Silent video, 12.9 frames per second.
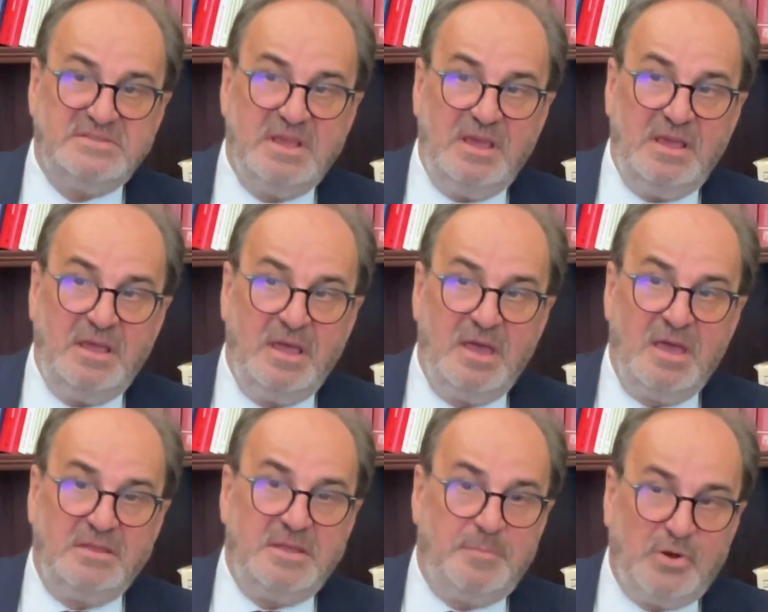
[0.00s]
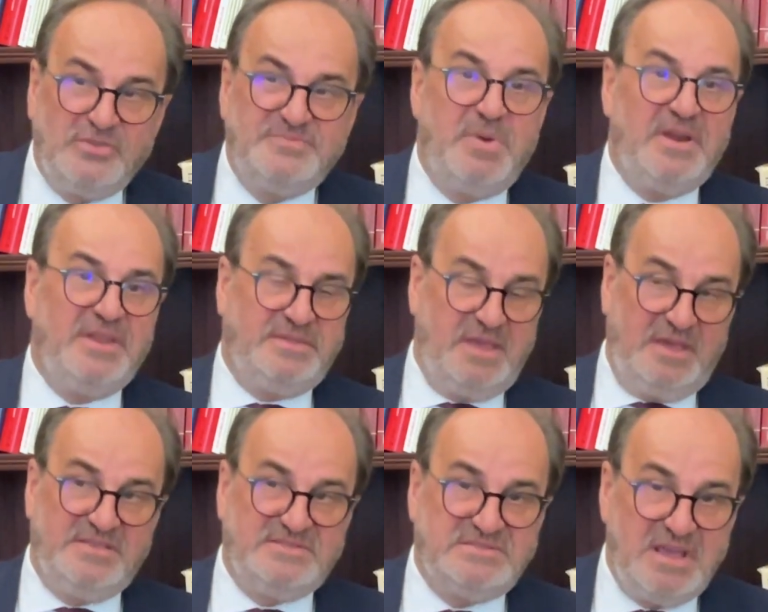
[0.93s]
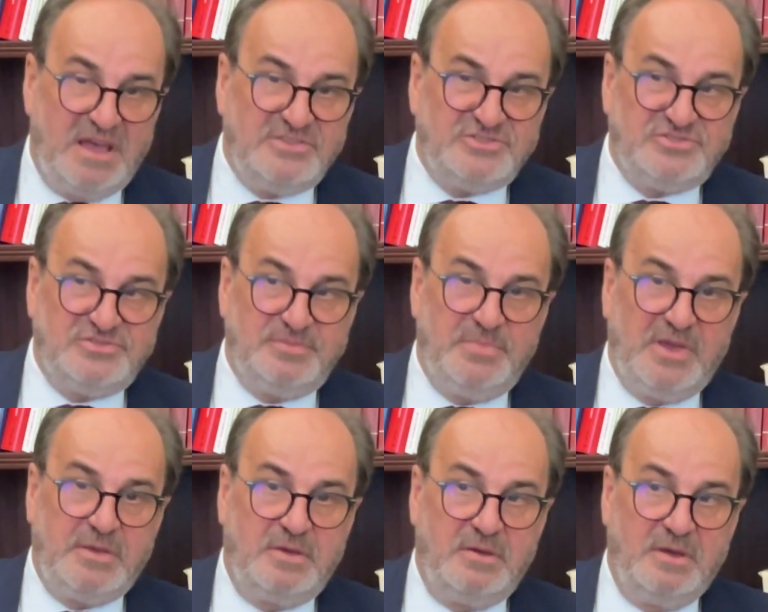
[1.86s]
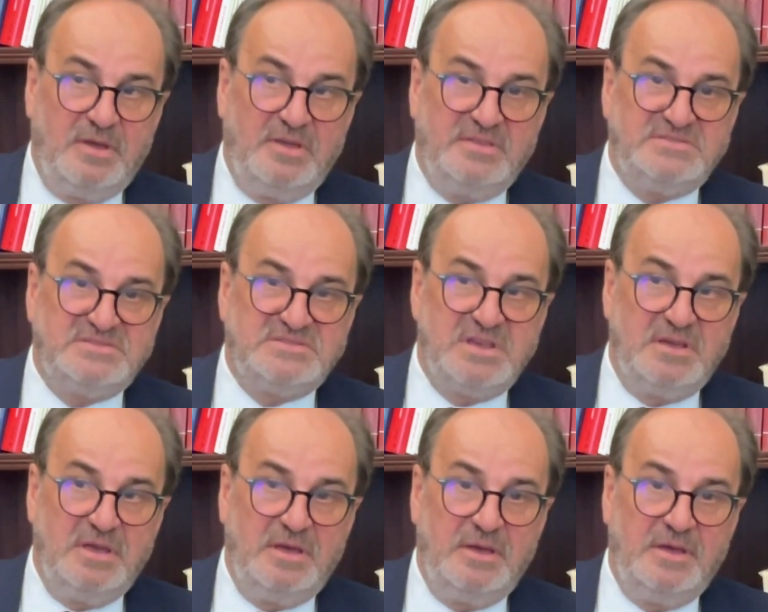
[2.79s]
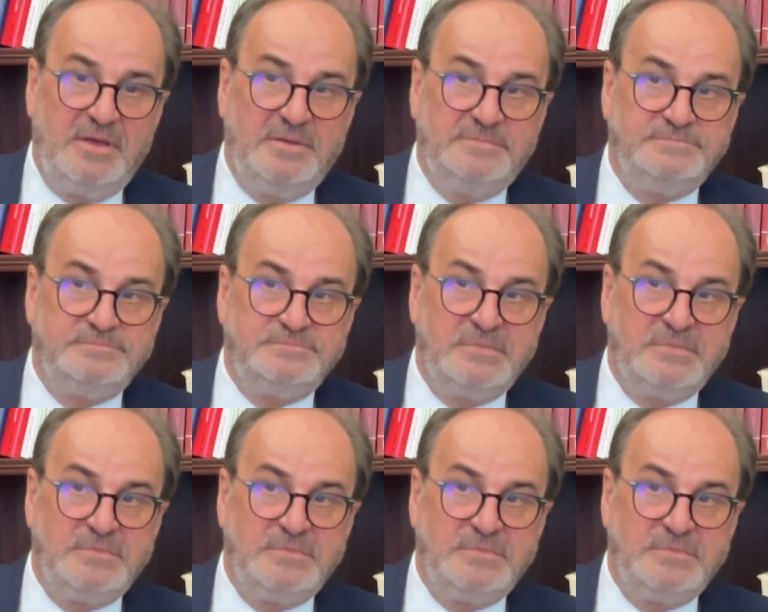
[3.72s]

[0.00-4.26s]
the prosperity as such, because some